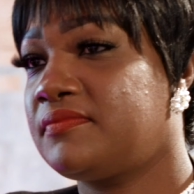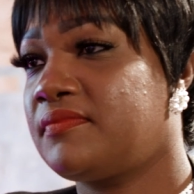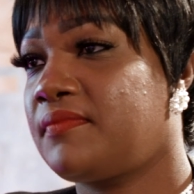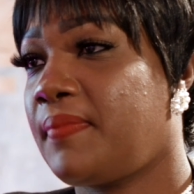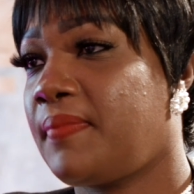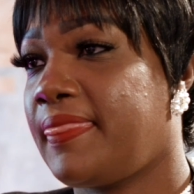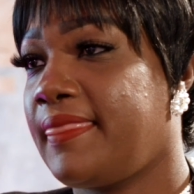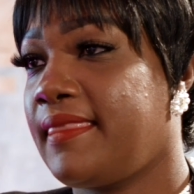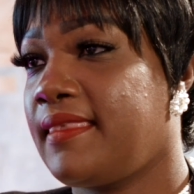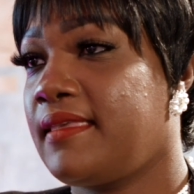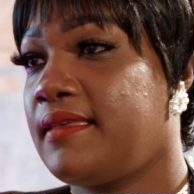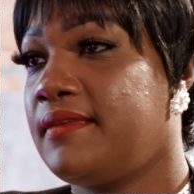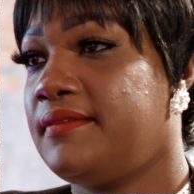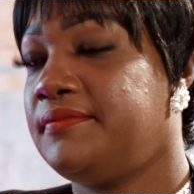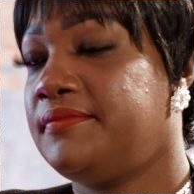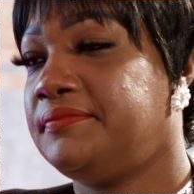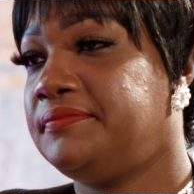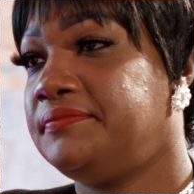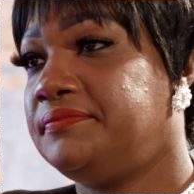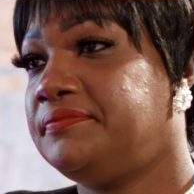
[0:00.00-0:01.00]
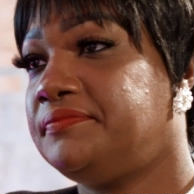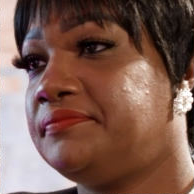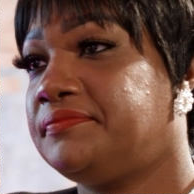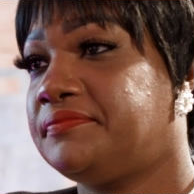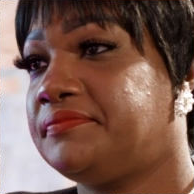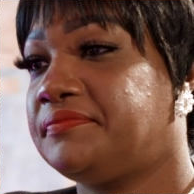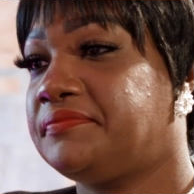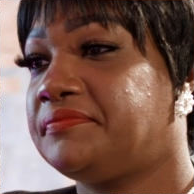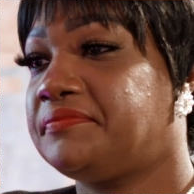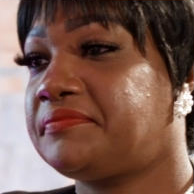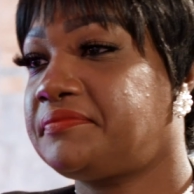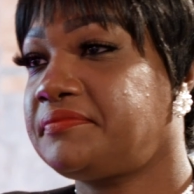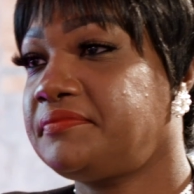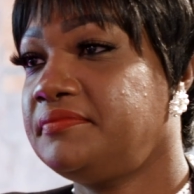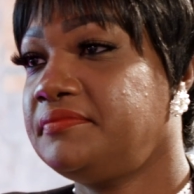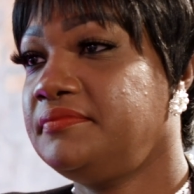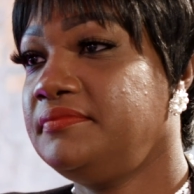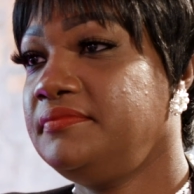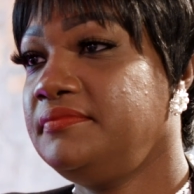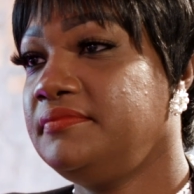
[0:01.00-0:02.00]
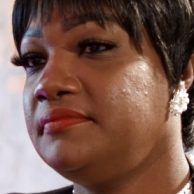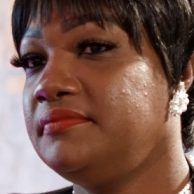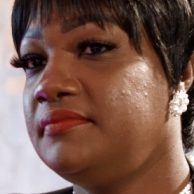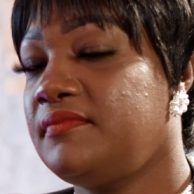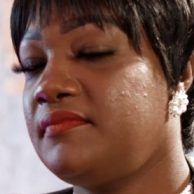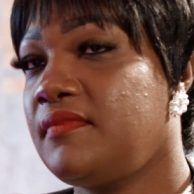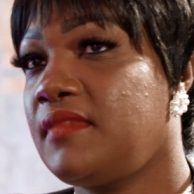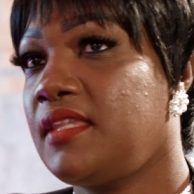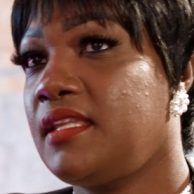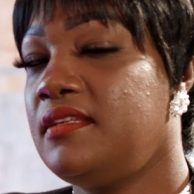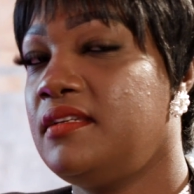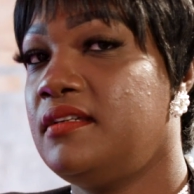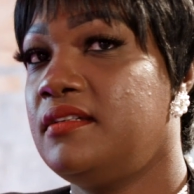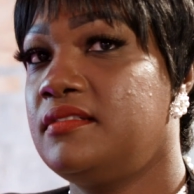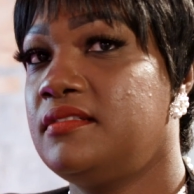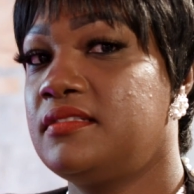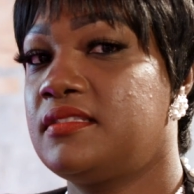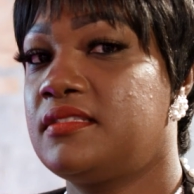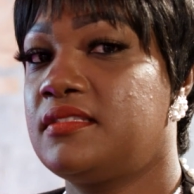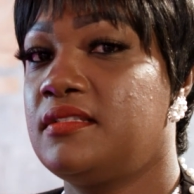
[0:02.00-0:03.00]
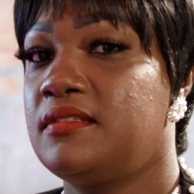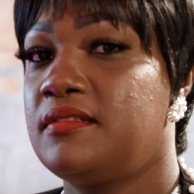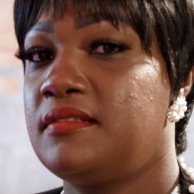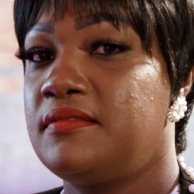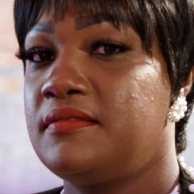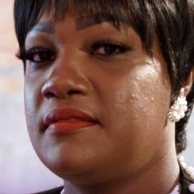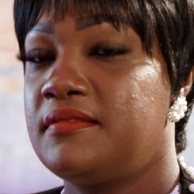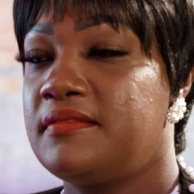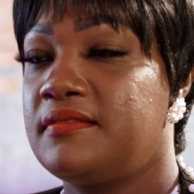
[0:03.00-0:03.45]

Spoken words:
What is the thought process when you are